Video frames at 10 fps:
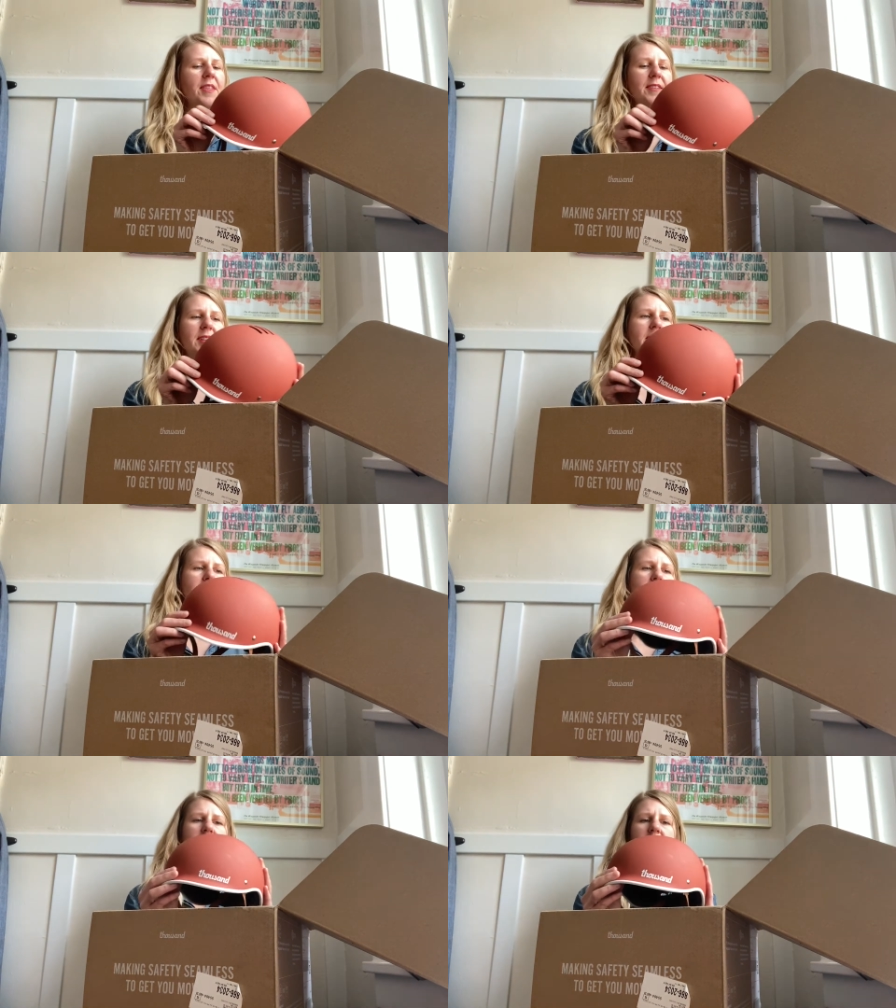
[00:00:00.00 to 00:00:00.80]
This is
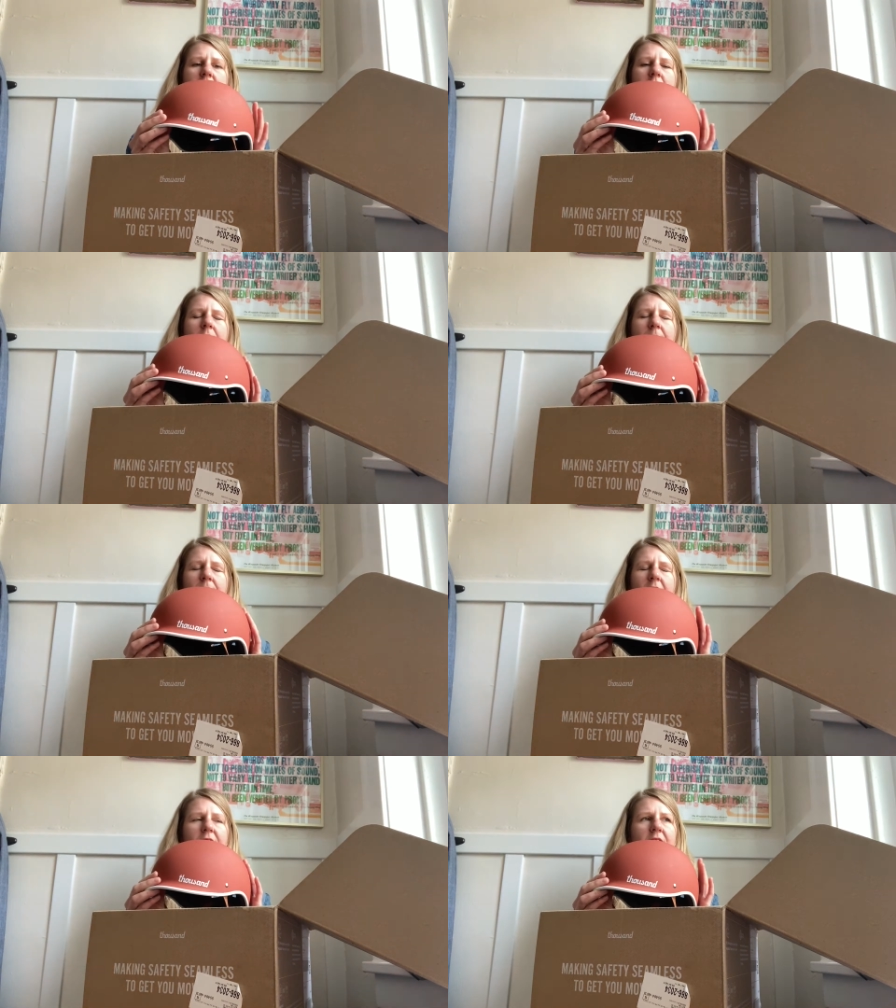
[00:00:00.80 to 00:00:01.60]
like
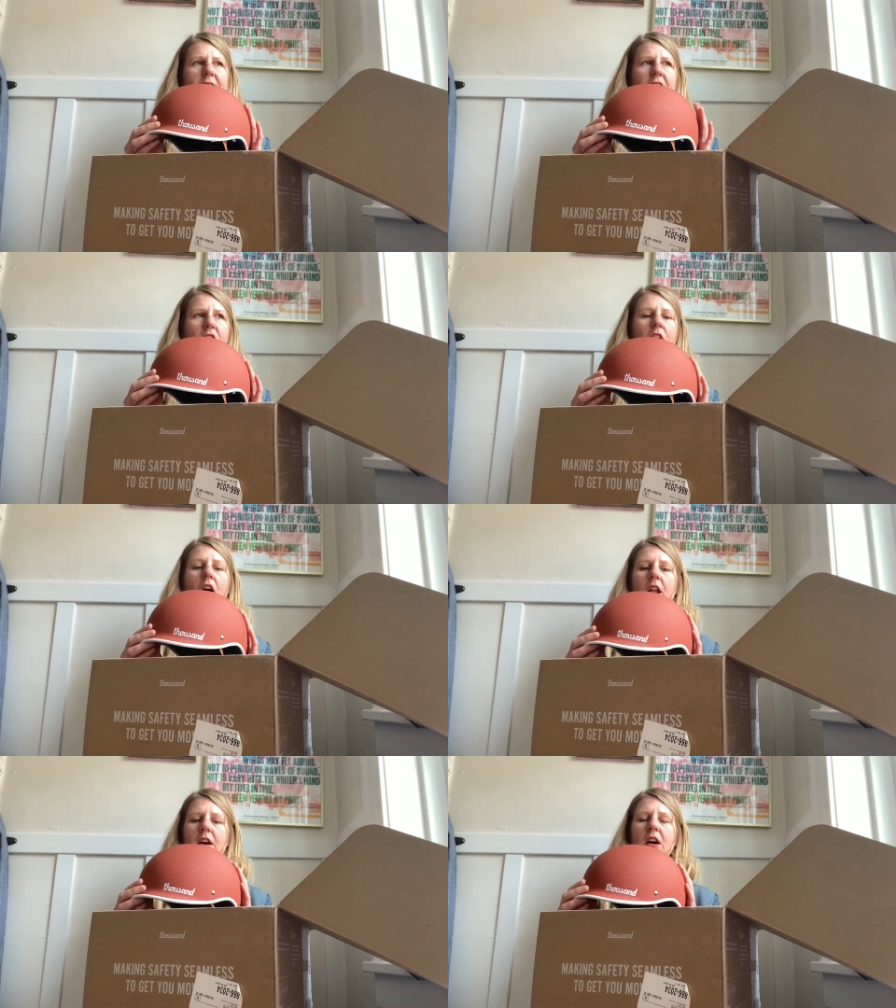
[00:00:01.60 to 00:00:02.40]
the, I think,
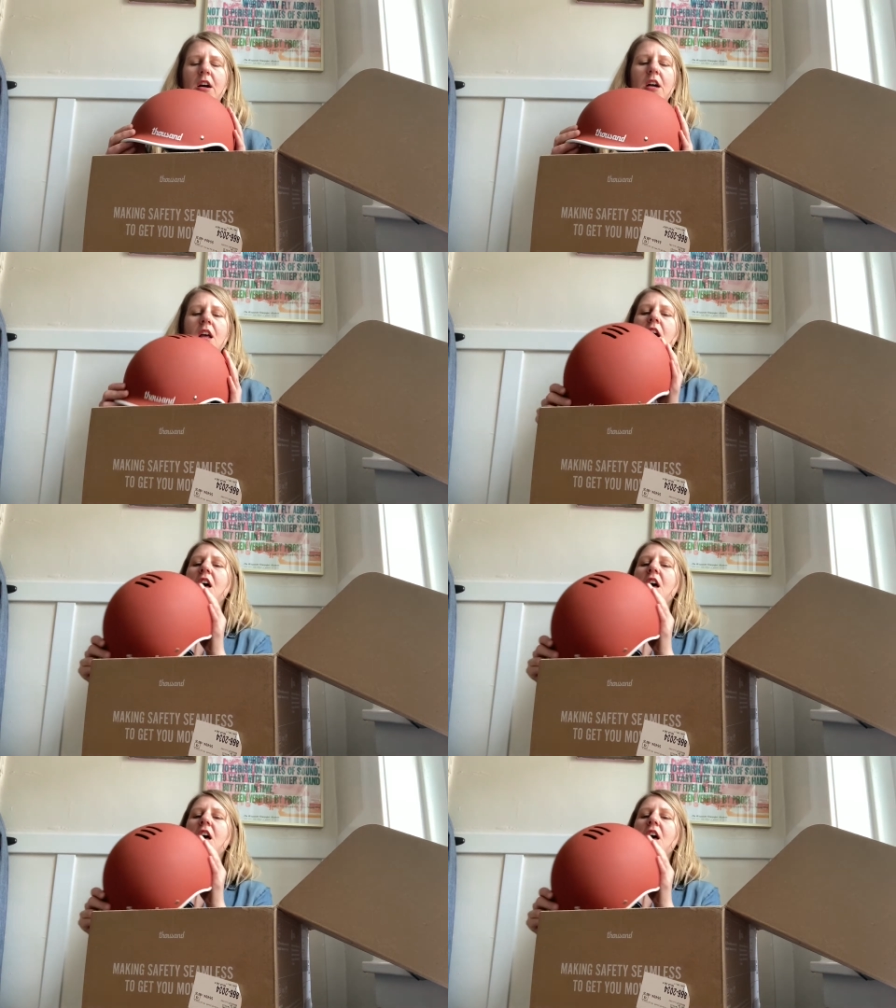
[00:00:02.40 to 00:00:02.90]
terracotta.